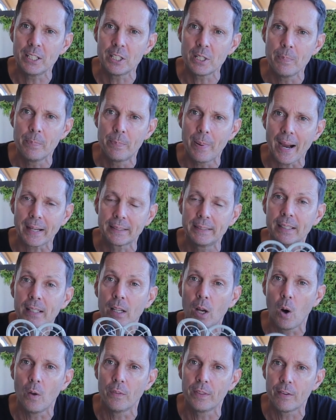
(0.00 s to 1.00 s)
is
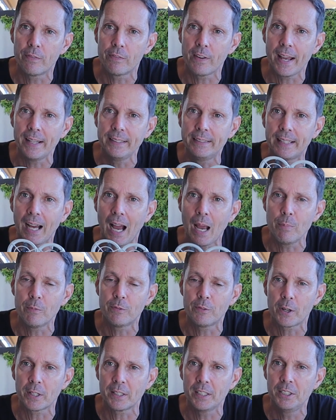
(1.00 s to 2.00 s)
impacting on the flight time
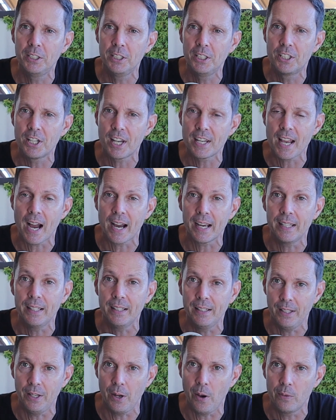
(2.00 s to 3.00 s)
for the
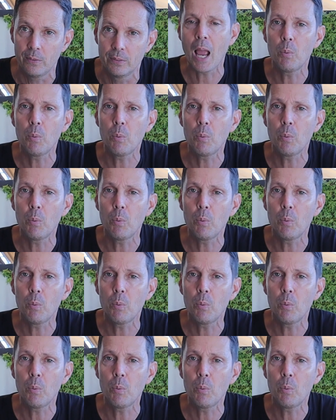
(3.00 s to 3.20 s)
DJI Neo.